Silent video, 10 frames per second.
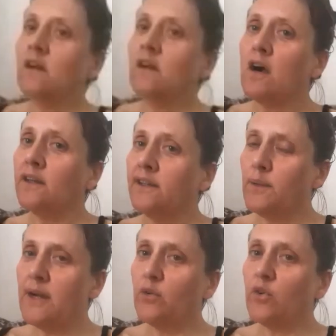can't go
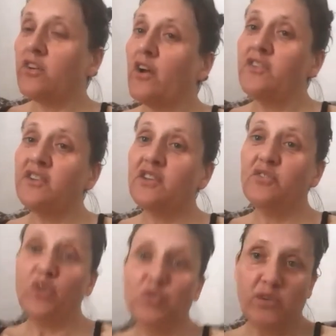out because Isaac's
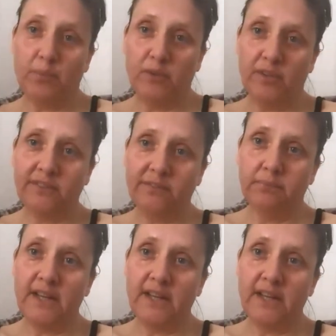vulnerable,